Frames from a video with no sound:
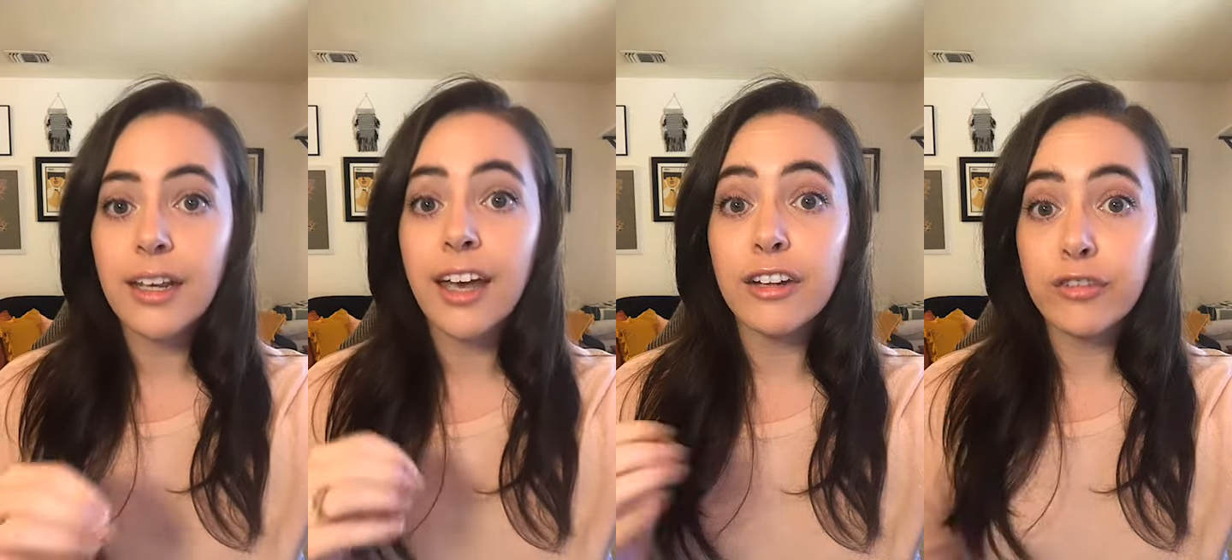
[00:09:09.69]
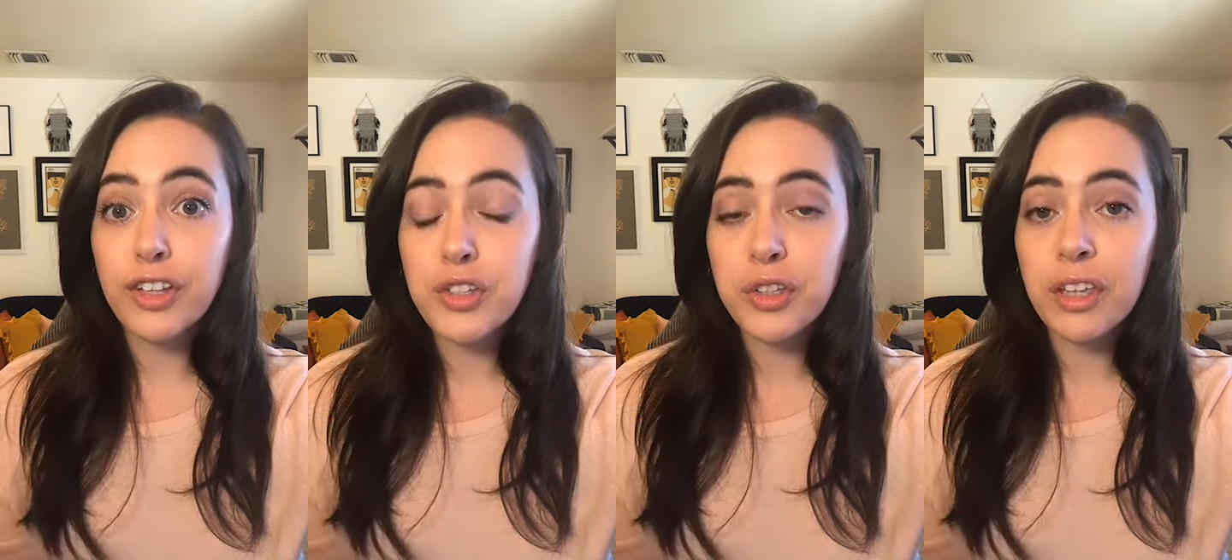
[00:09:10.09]
And
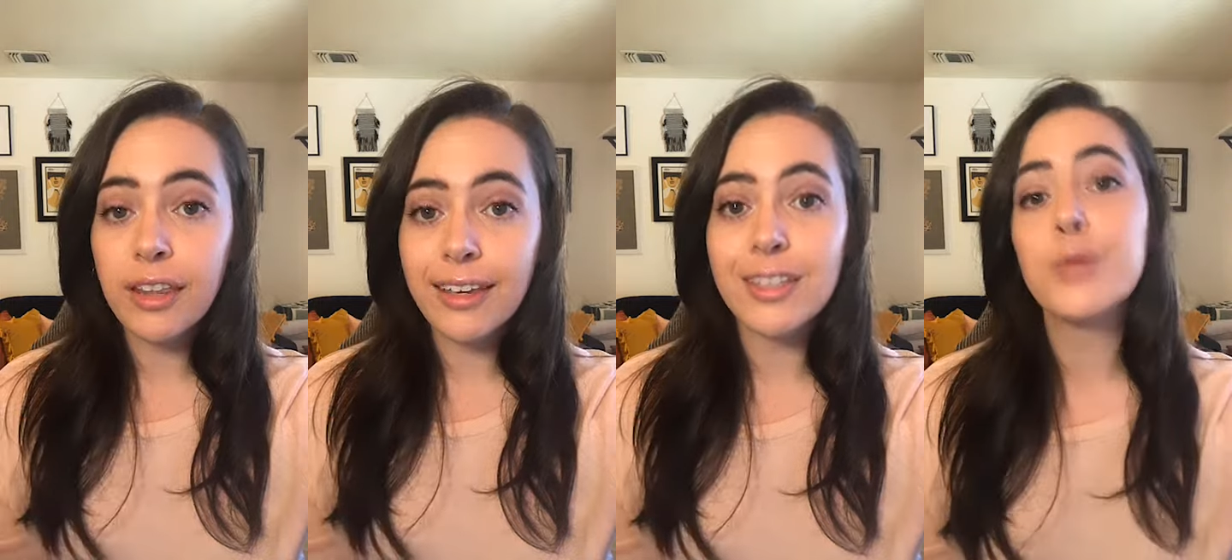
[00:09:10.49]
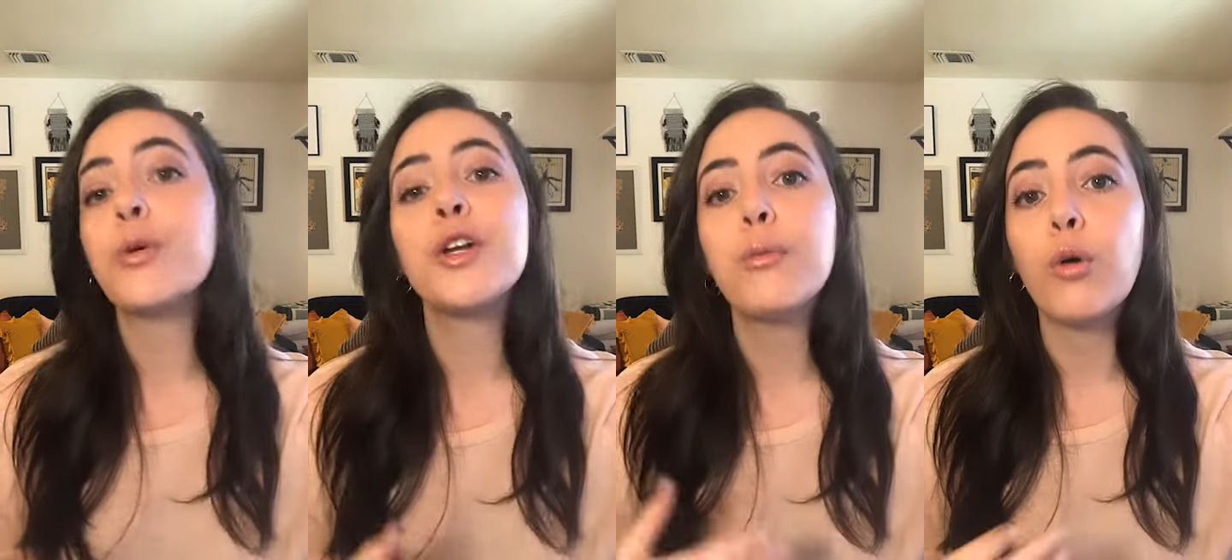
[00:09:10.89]
eventually that gets
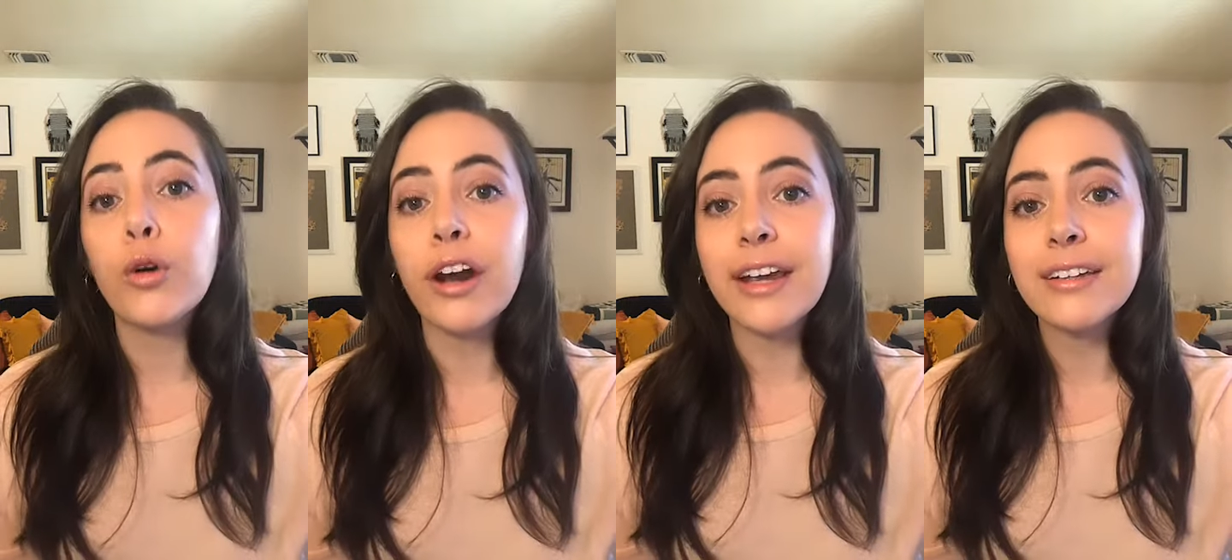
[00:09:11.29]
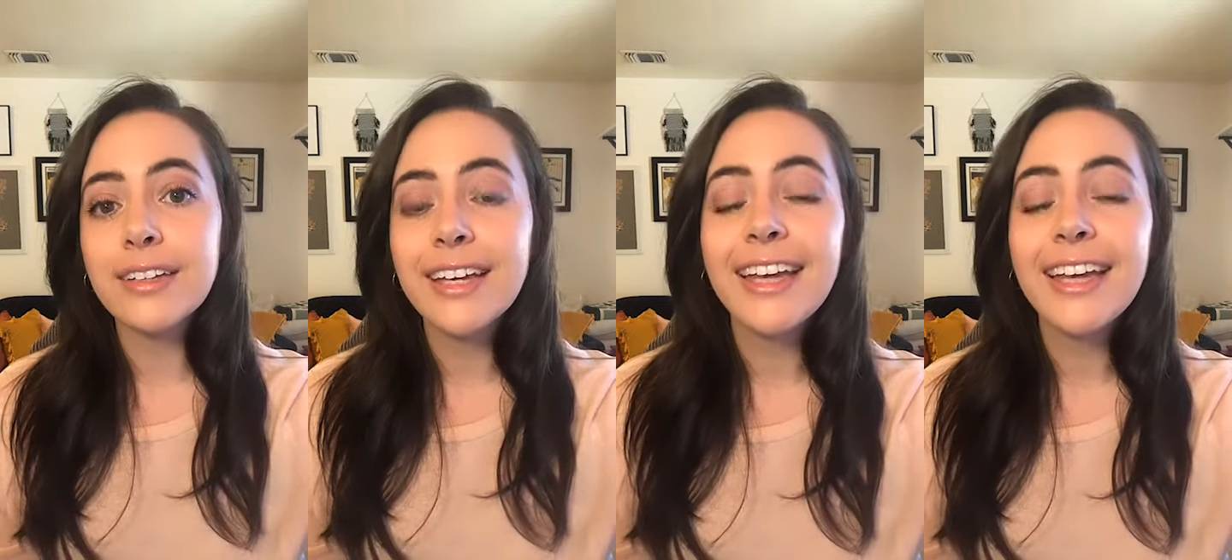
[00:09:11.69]
pretty boring,